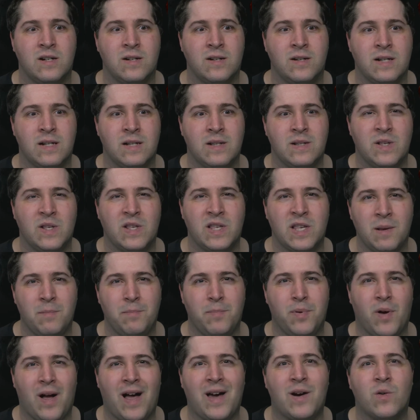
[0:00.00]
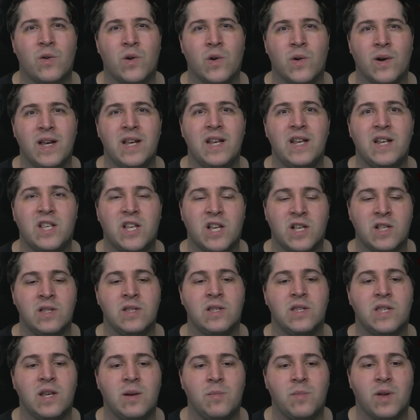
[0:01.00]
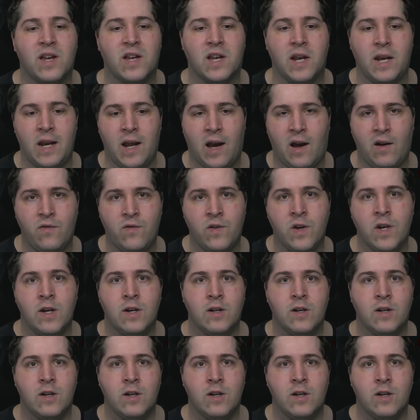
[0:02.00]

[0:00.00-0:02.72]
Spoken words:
simple. I don't know. It doesn't seem like enough.